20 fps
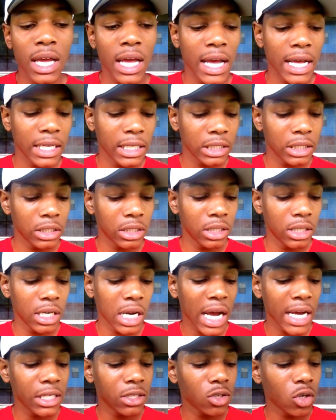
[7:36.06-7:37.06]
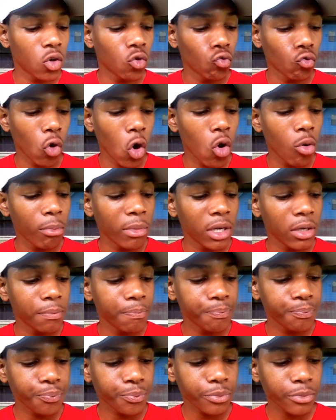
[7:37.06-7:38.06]
Has nice aroma.
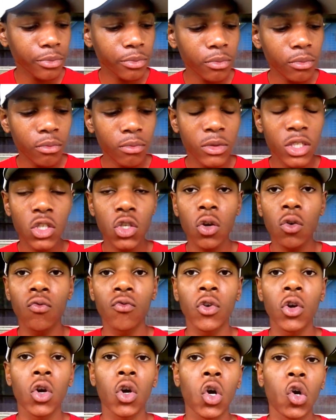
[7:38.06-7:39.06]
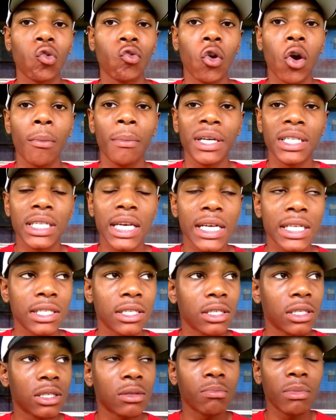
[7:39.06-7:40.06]
So for aroma,
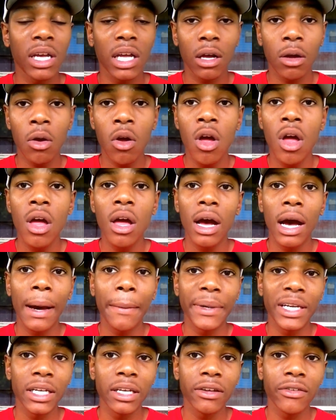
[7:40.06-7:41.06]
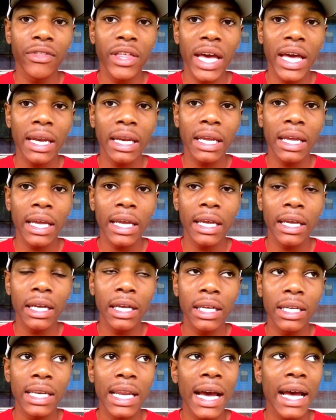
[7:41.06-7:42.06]
taste, and smell, I'm gonna give that
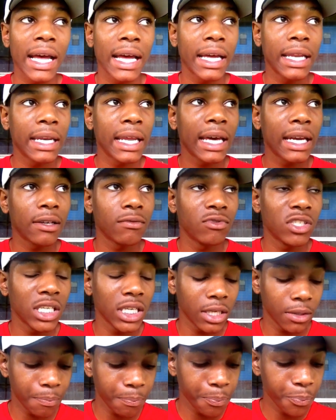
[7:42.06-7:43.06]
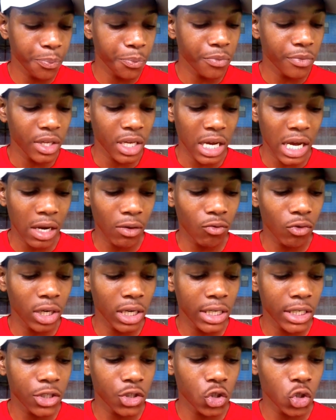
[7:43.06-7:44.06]
a 9 out of 10. I
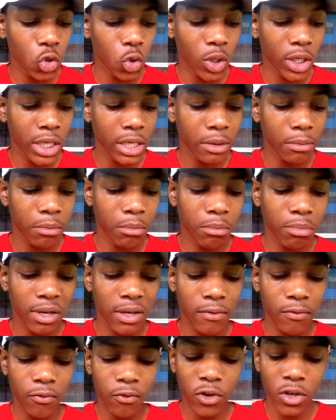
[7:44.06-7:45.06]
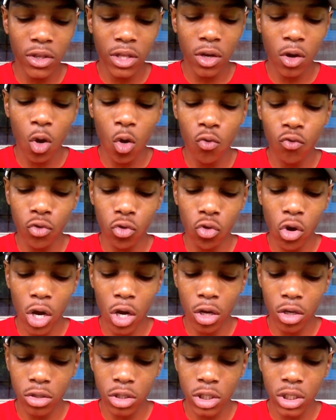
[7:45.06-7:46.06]
really enjoy it. But for the
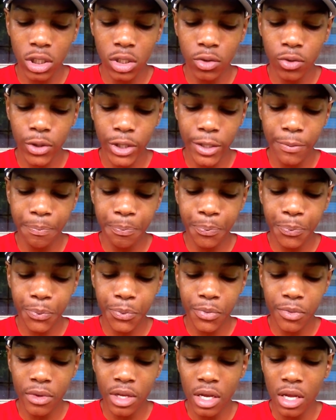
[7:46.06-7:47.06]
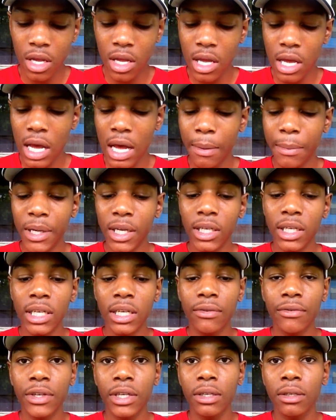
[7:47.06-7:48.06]
overall cigarette, I'm gonna
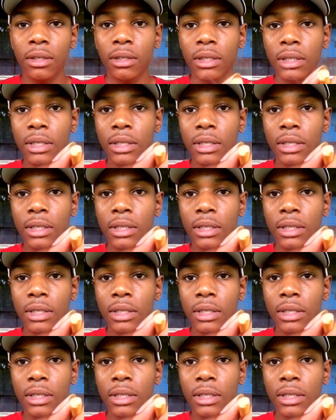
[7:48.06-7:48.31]
give it